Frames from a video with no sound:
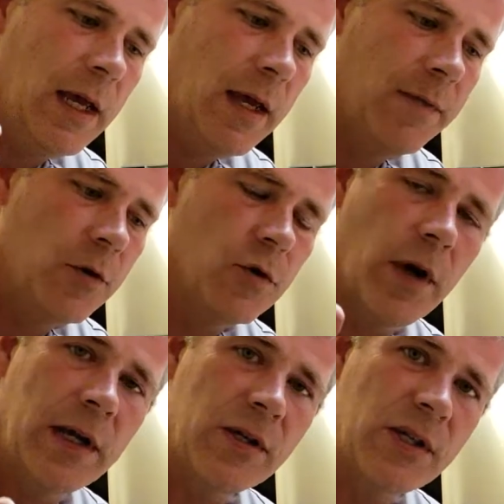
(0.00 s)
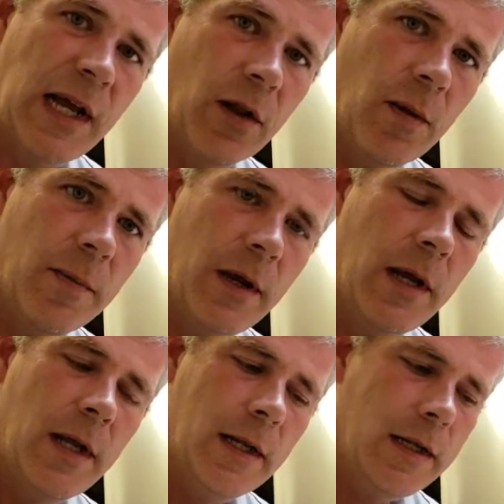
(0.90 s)
if you try and sell them,
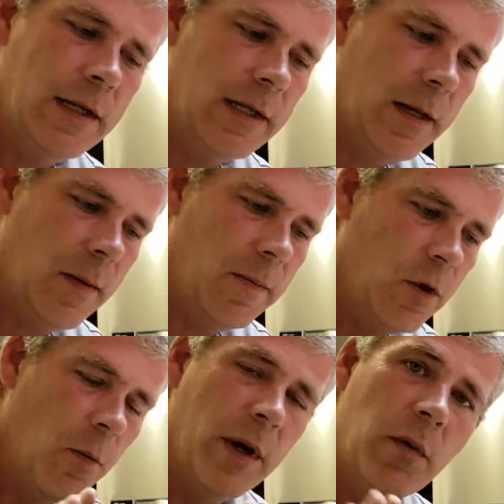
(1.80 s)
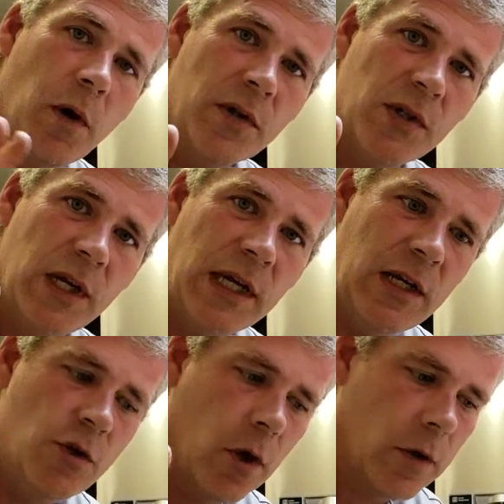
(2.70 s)
nobody wants sticky
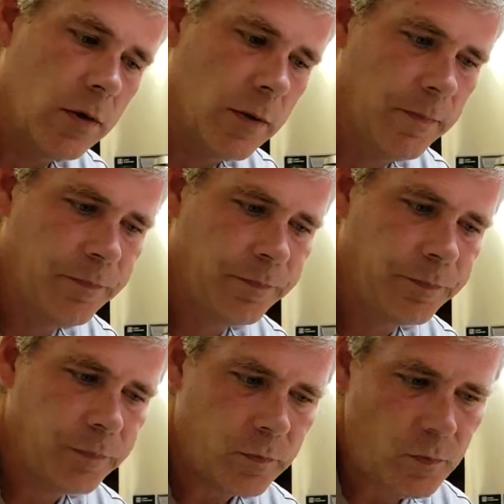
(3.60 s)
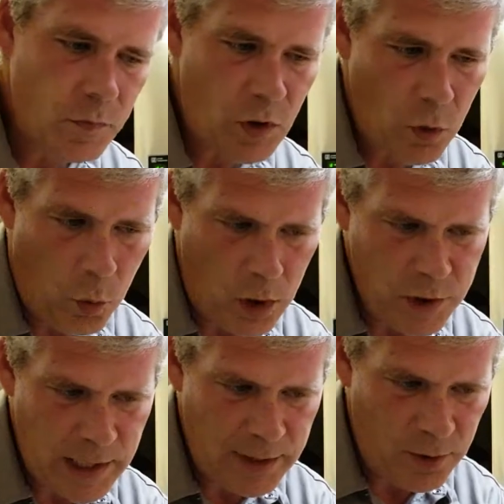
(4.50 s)
jars.
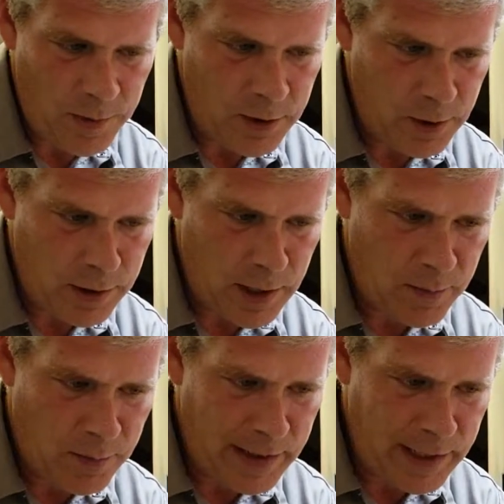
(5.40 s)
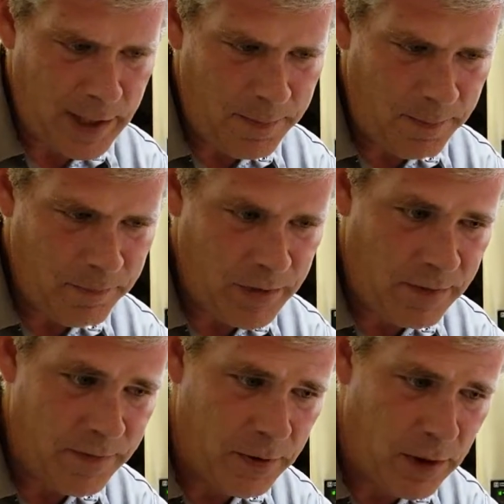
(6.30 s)
Watch that little bit. You can kind of bring it up.
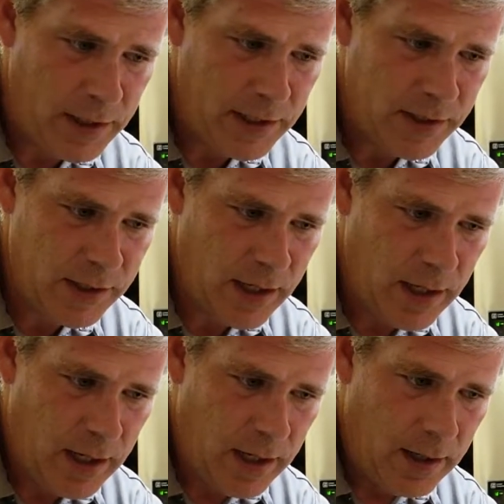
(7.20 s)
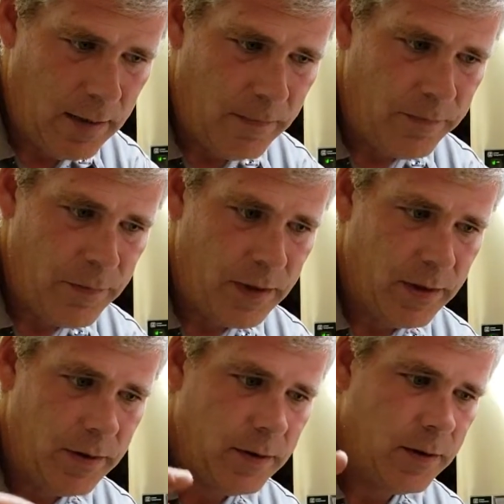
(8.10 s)
If your honey's
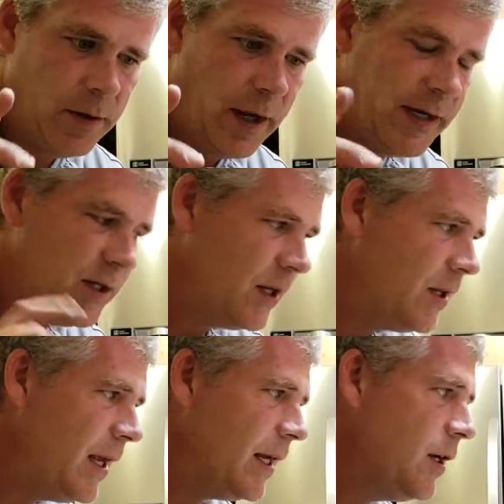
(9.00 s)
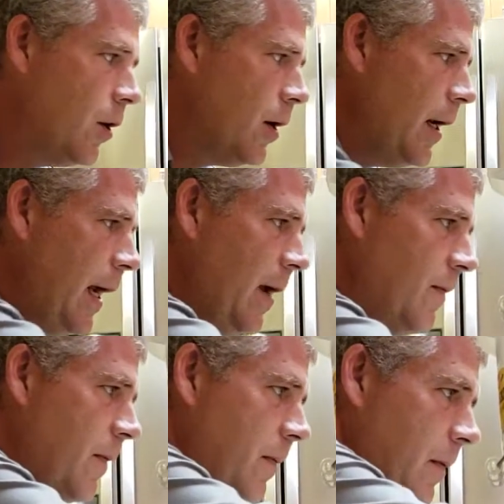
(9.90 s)
nice and thick, you're going to have
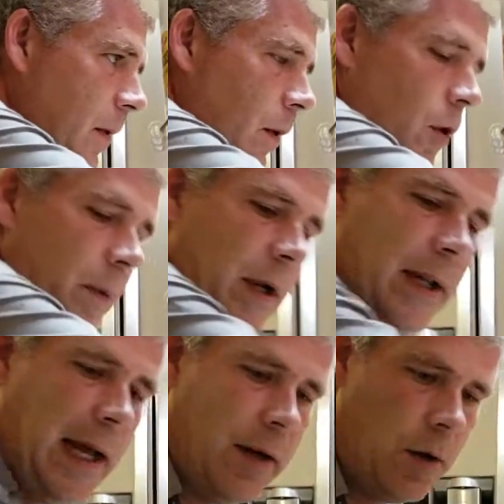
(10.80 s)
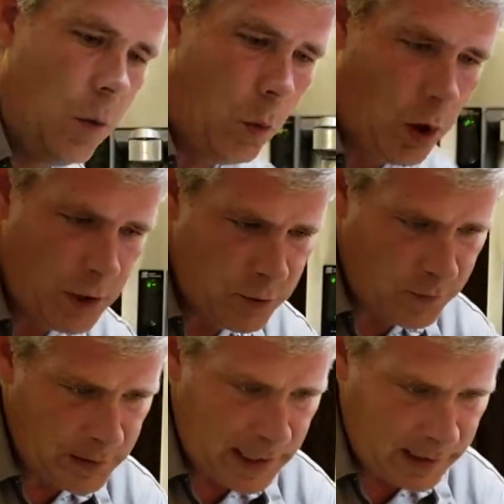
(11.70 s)
a little bit of that. Watch
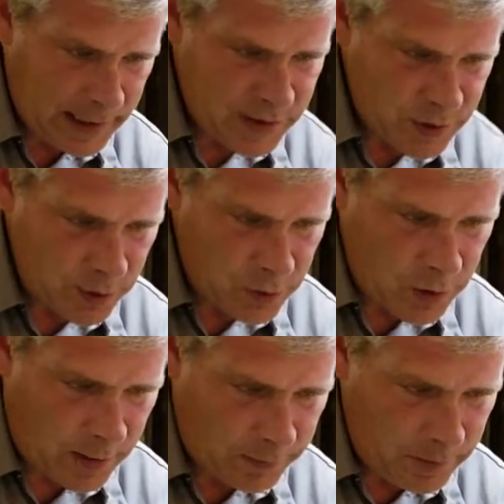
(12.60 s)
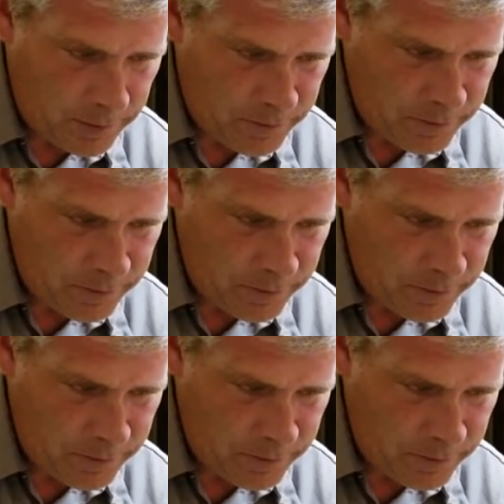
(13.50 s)
for that last little droplet,